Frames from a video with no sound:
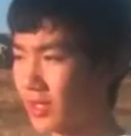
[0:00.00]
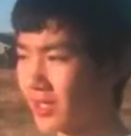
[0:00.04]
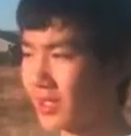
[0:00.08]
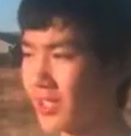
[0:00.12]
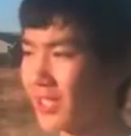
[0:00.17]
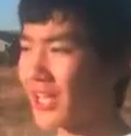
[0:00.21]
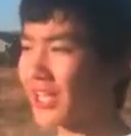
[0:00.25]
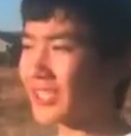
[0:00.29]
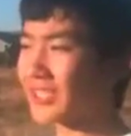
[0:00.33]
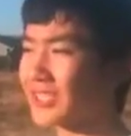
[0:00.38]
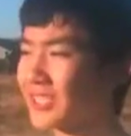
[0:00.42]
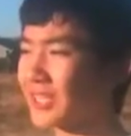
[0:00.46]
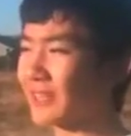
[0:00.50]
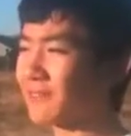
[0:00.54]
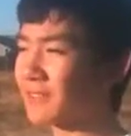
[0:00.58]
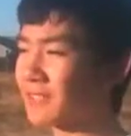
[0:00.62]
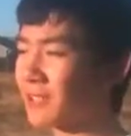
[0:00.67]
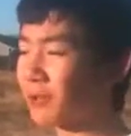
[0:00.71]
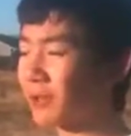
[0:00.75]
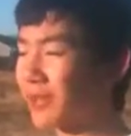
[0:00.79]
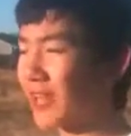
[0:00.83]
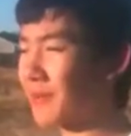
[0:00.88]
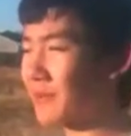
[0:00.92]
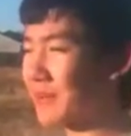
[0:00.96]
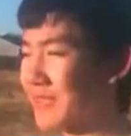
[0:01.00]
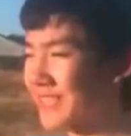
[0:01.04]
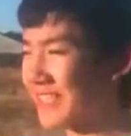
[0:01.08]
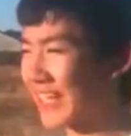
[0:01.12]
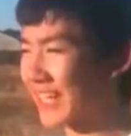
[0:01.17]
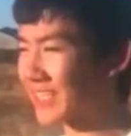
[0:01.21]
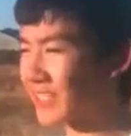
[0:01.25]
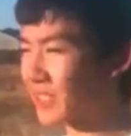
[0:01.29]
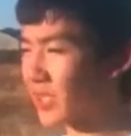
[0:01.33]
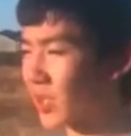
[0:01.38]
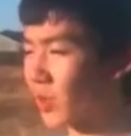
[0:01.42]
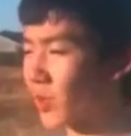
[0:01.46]
Yes, if she will let me say
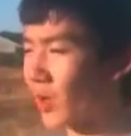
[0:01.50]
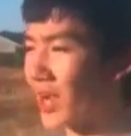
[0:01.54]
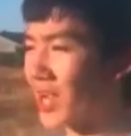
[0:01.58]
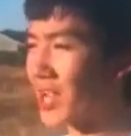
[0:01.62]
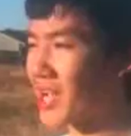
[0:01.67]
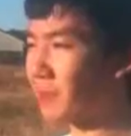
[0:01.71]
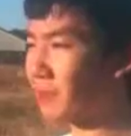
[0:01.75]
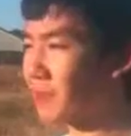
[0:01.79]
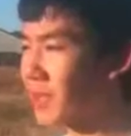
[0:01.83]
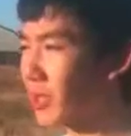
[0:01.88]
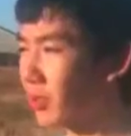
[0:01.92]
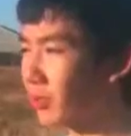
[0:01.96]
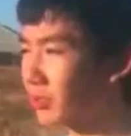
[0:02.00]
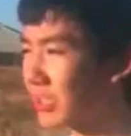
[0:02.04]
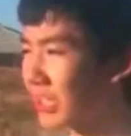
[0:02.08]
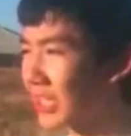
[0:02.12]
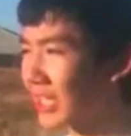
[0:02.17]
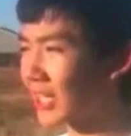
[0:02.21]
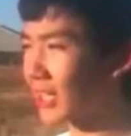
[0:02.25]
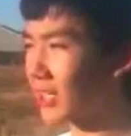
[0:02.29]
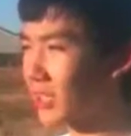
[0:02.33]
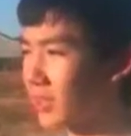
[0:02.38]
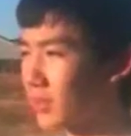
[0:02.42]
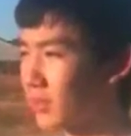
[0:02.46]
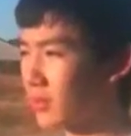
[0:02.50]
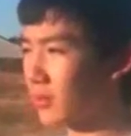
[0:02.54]
so, I am guilty.